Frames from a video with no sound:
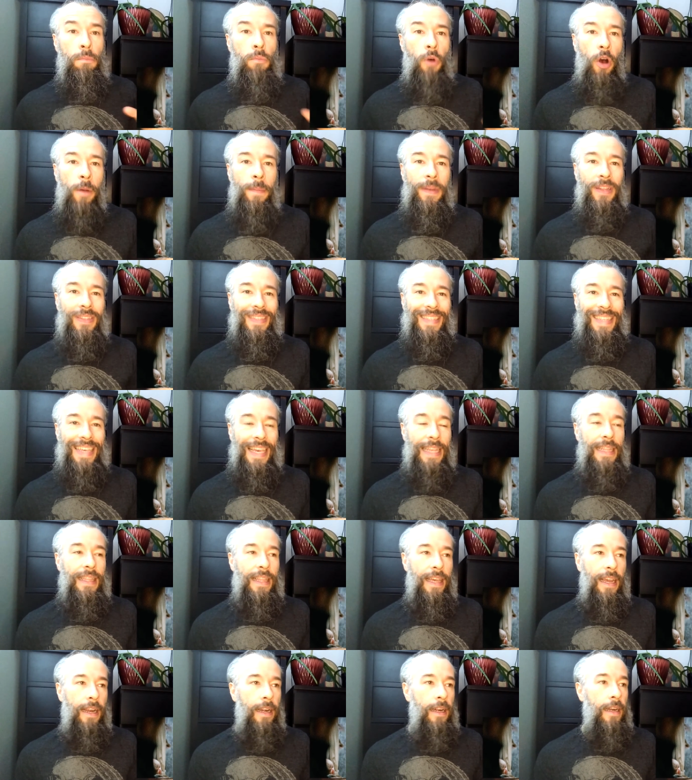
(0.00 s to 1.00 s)
are moments
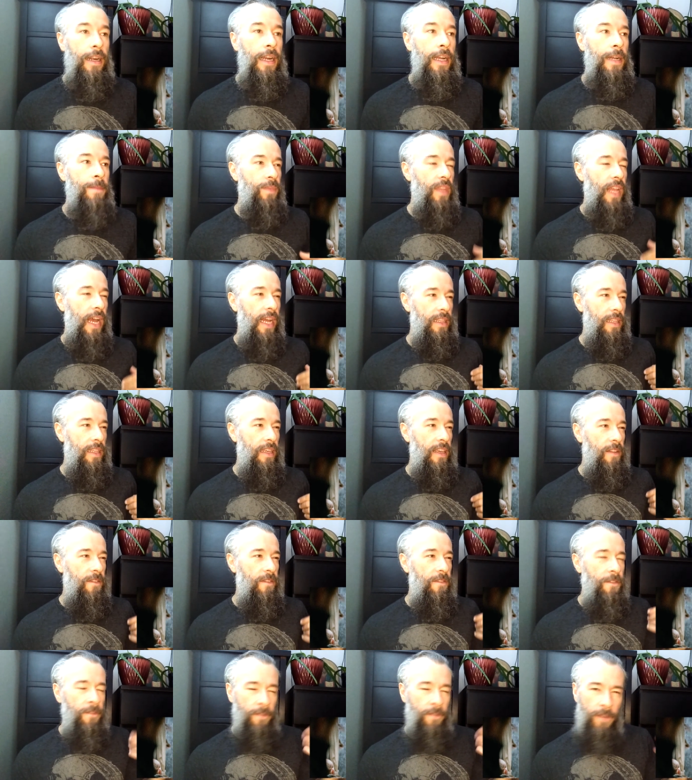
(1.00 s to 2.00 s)
in there that
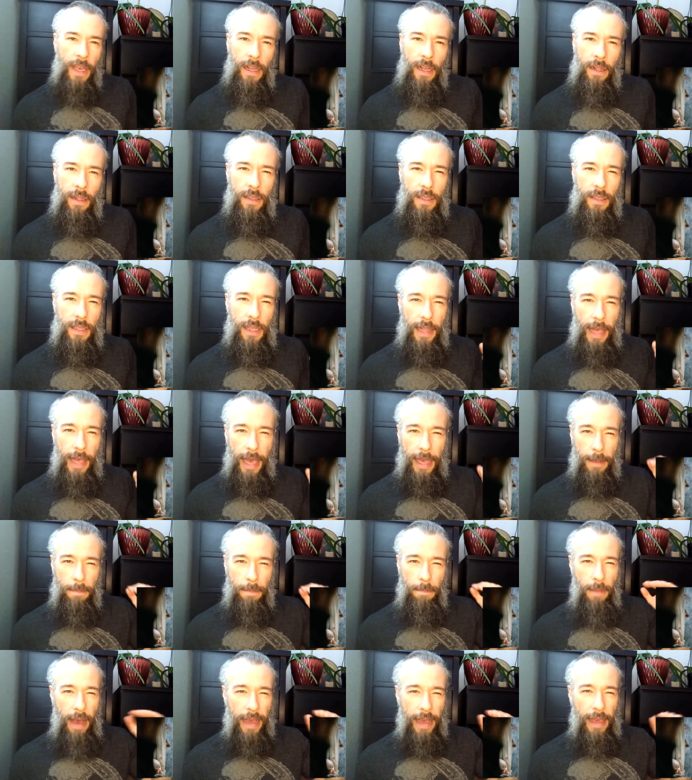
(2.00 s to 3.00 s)
it feels
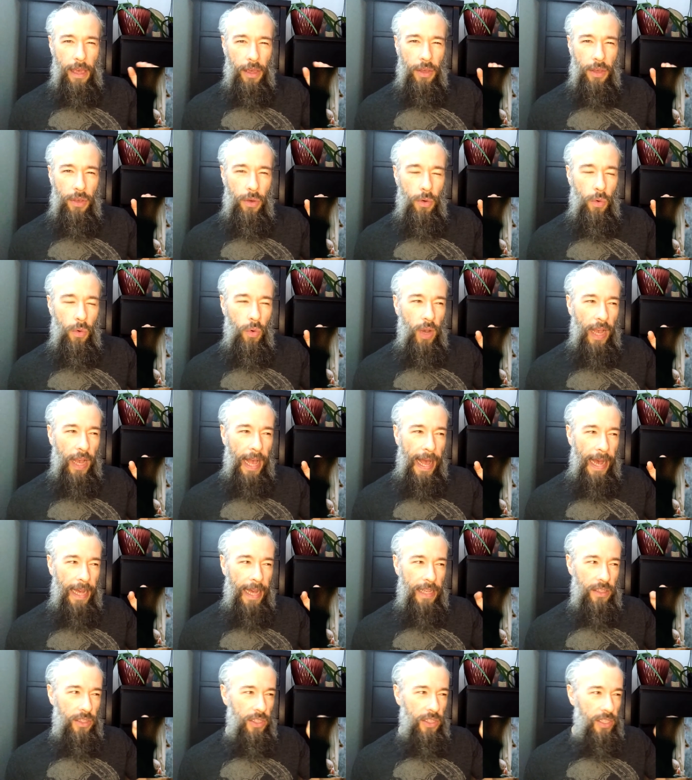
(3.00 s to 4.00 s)
like Maggie Q
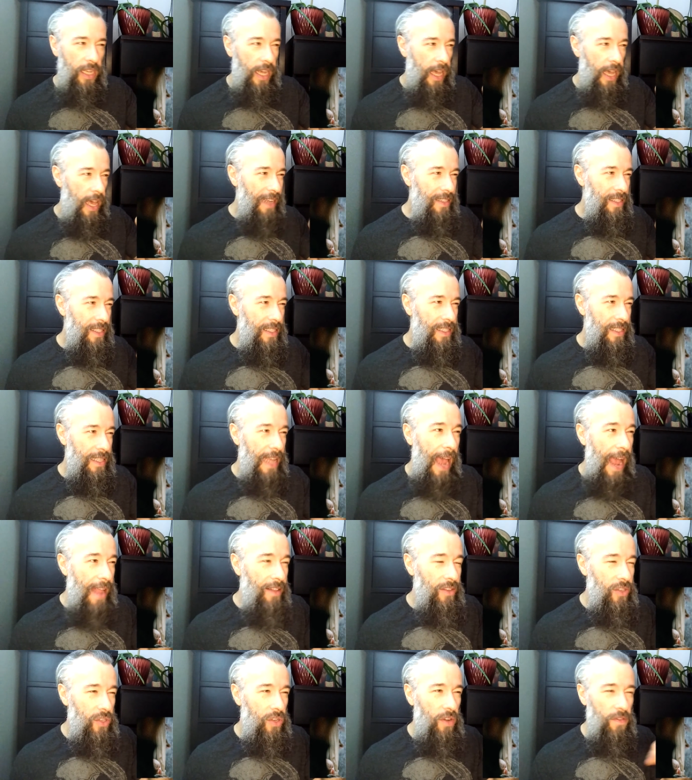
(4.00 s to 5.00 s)
has a
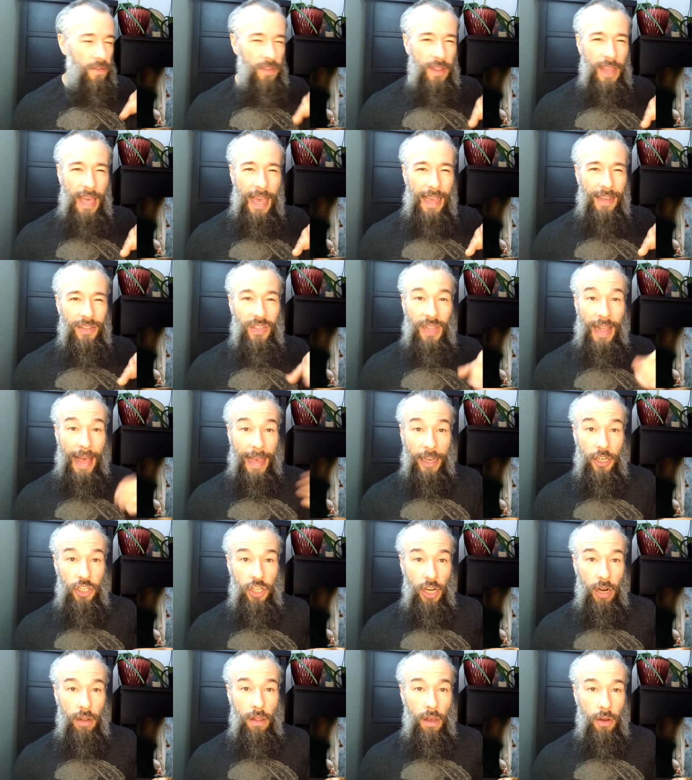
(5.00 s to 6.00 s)
sense of things like
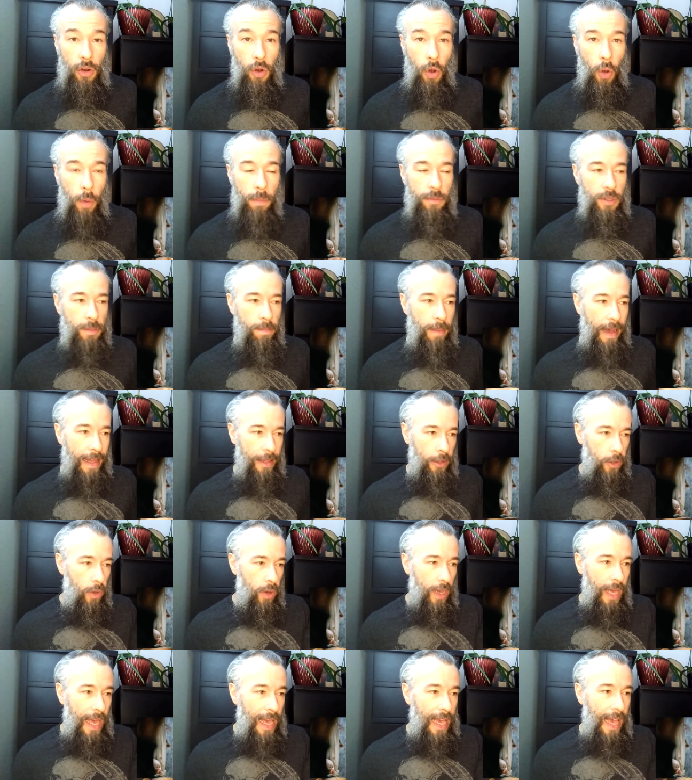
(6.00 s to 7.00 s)
Sherlock Holmes by
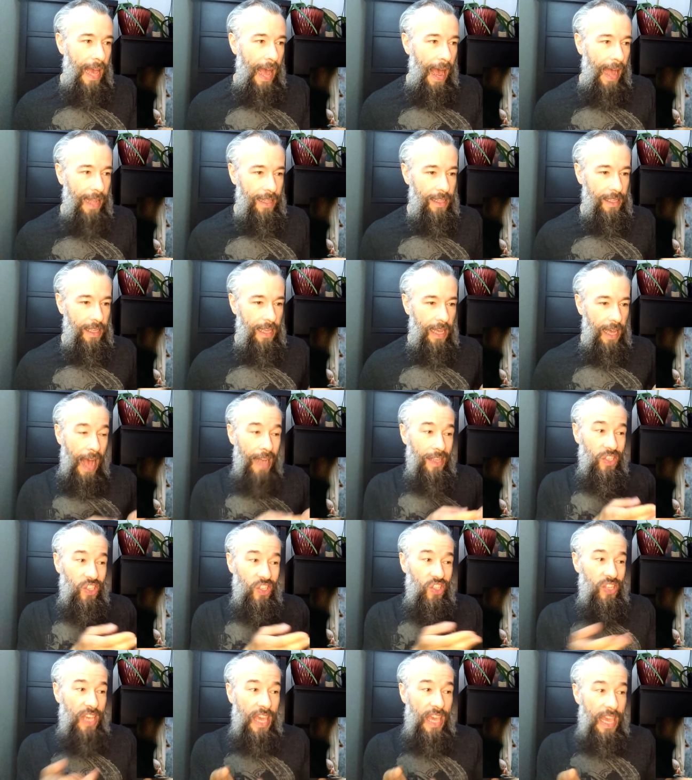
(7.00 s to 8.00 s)
looking at a
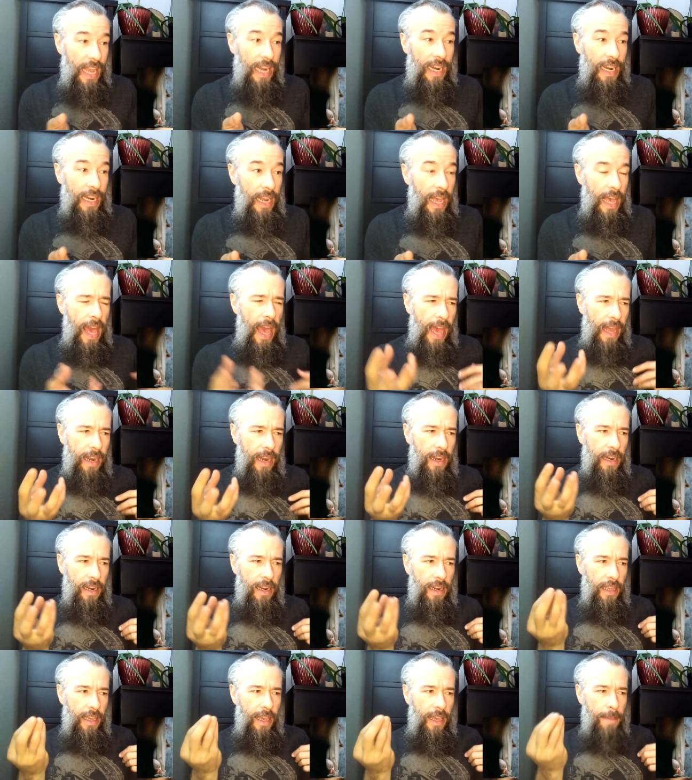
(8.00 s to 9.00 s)
scene
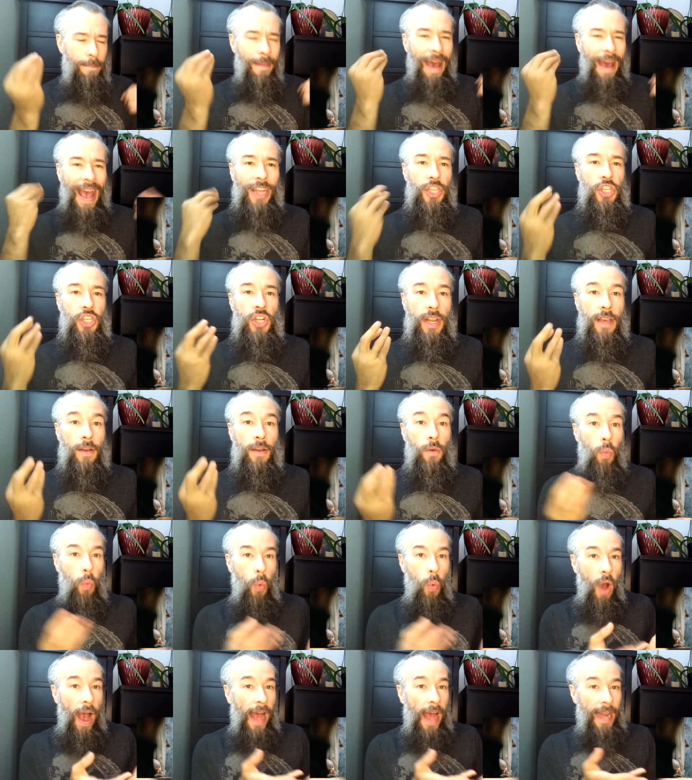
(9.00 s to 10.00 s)
and
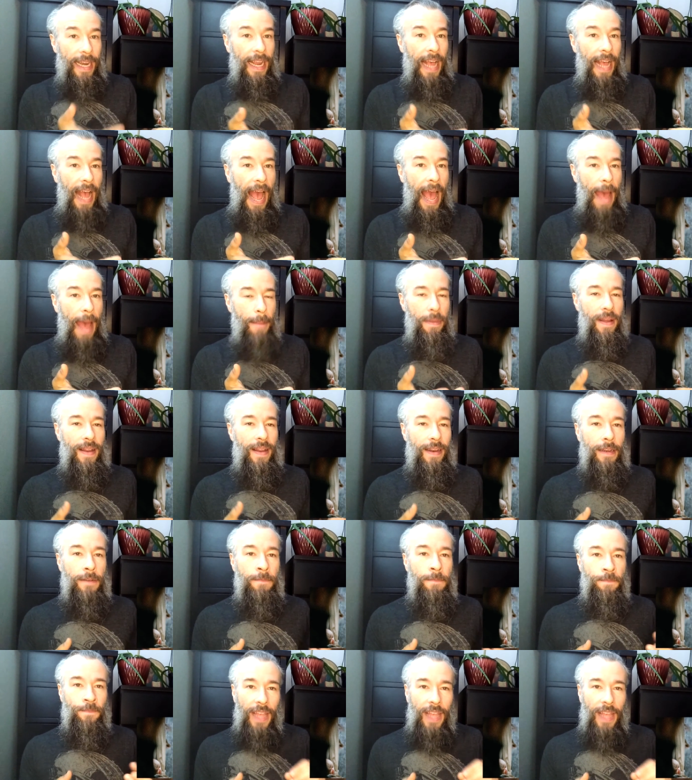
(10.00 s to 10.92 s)
imagining what happened,